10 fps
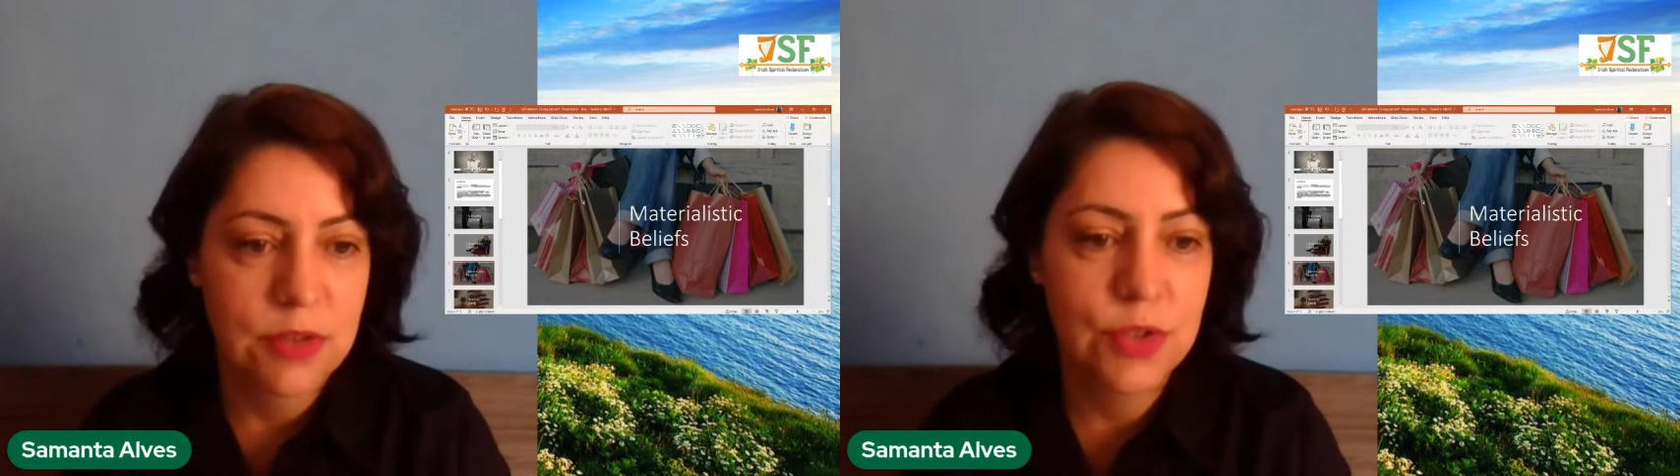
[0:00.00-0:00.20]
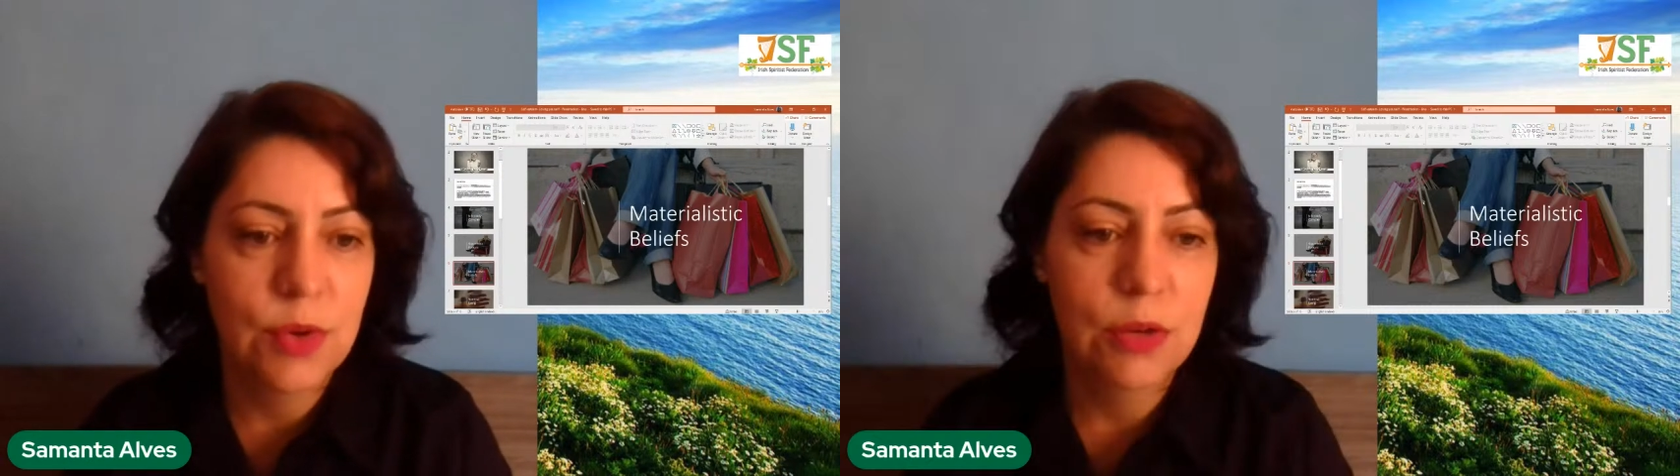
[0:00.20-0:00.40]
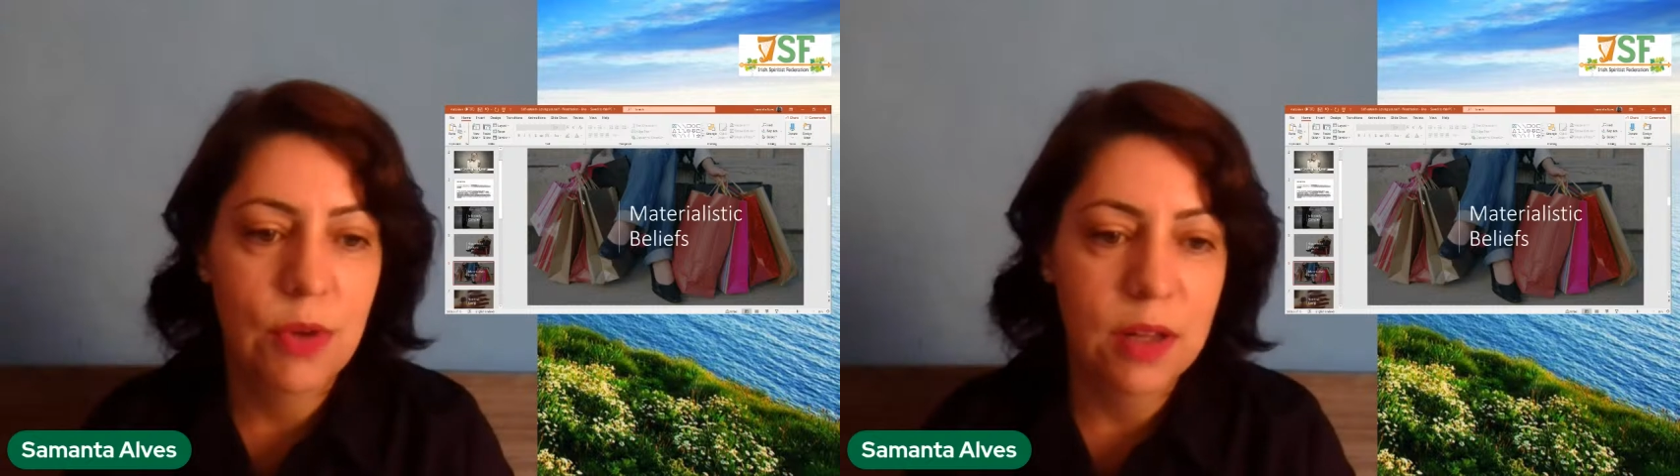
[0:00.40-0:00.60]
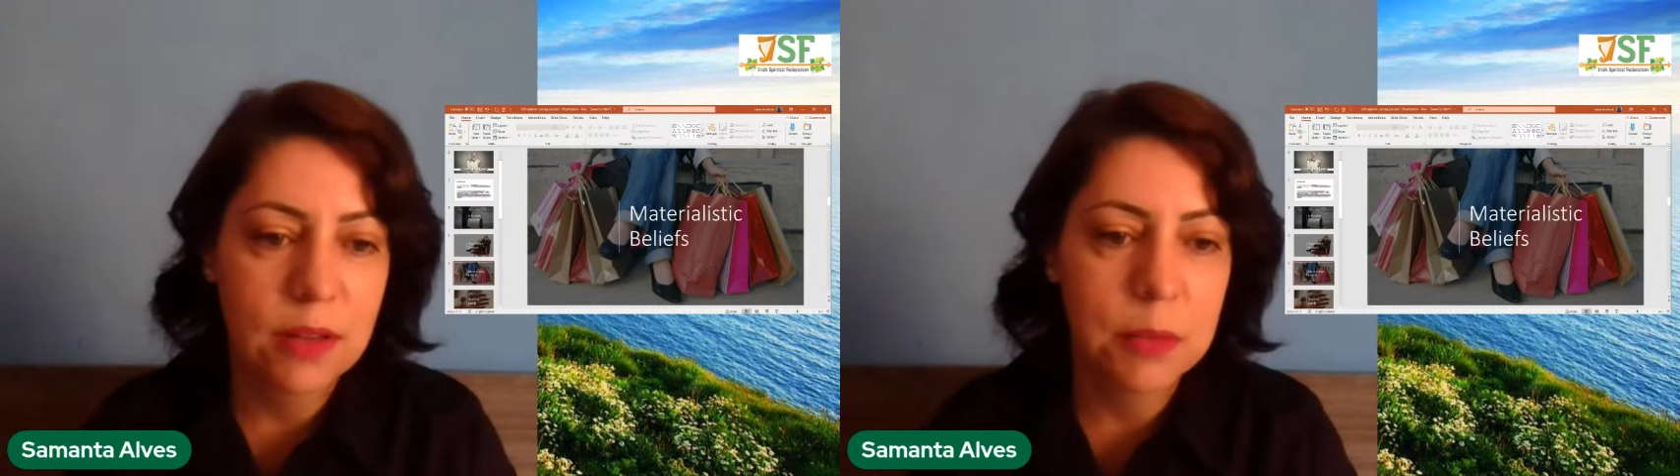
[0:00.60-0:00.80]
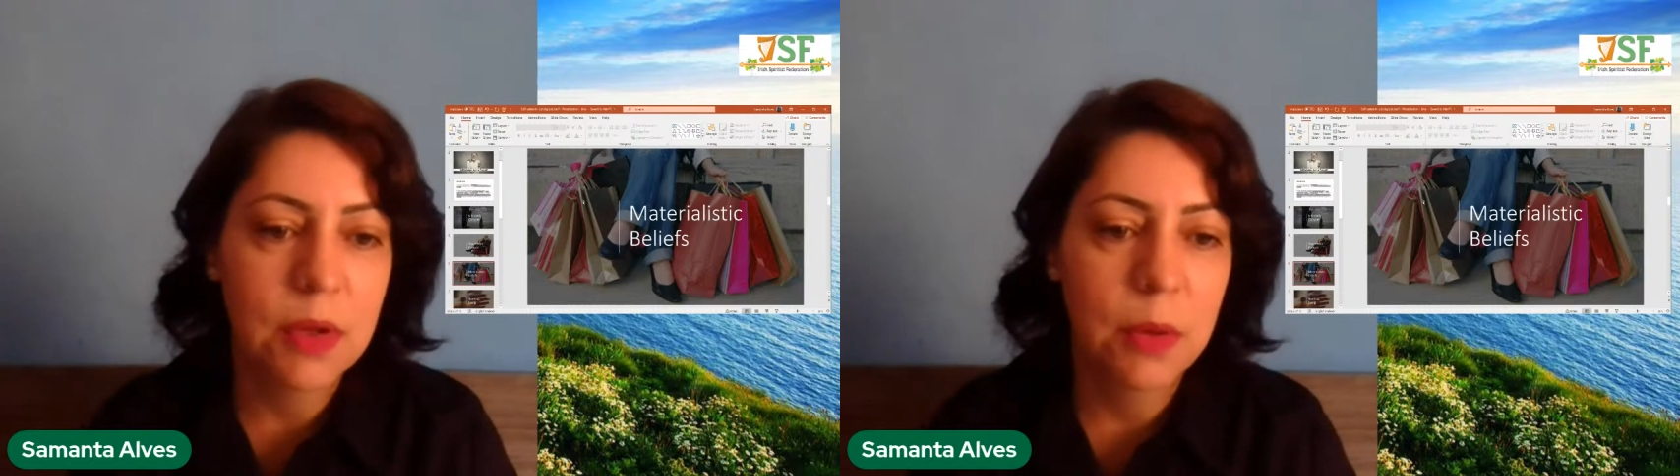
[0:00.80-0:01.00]
to a
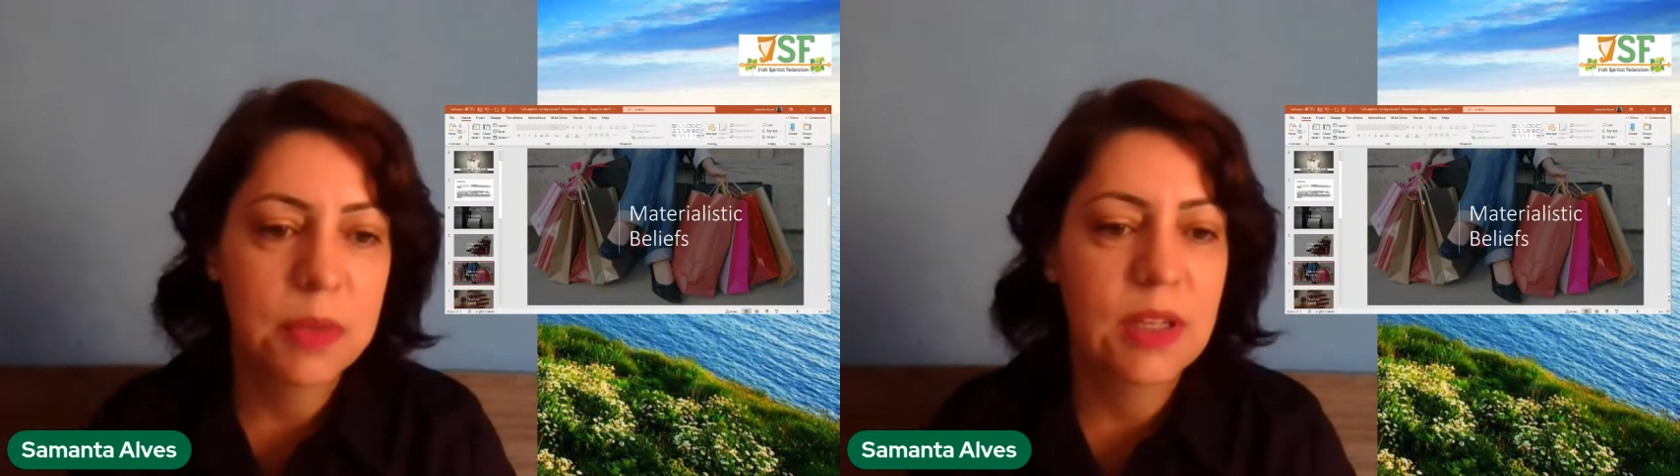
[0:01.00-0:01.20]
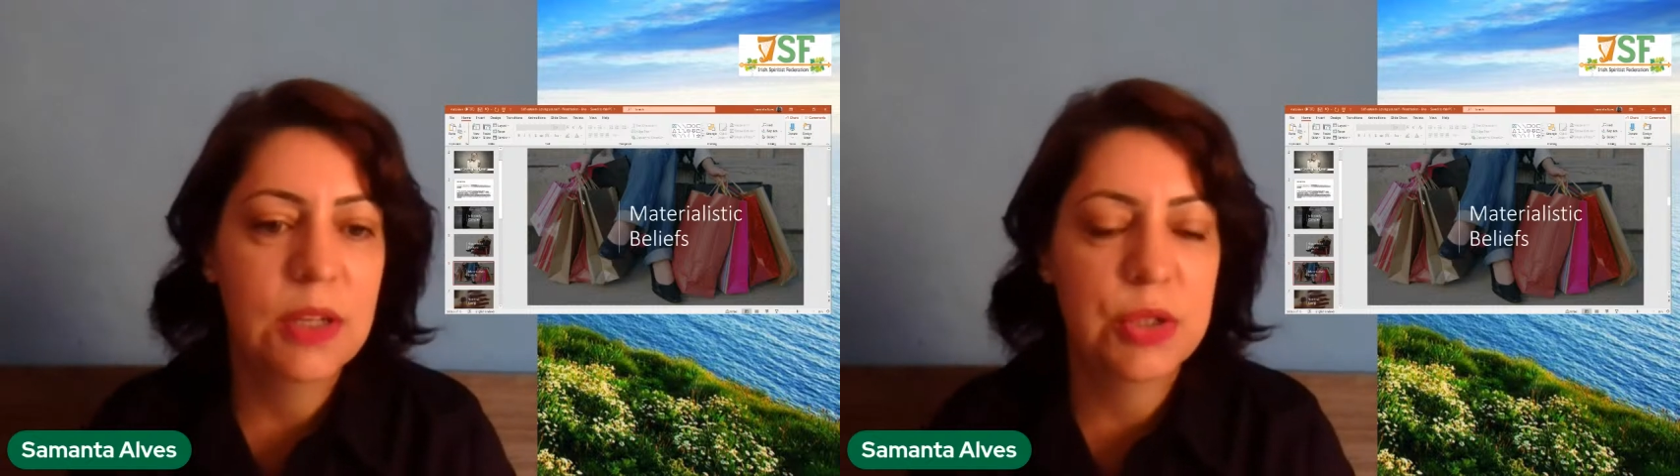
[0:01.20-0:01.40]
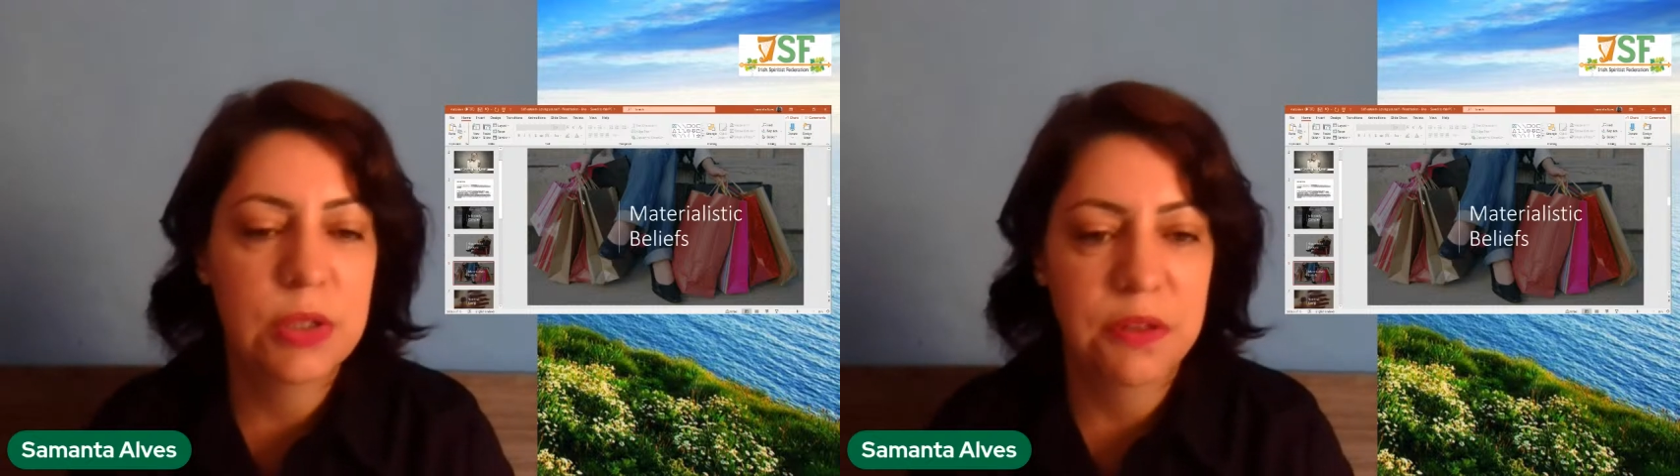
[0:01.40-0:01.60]
random combination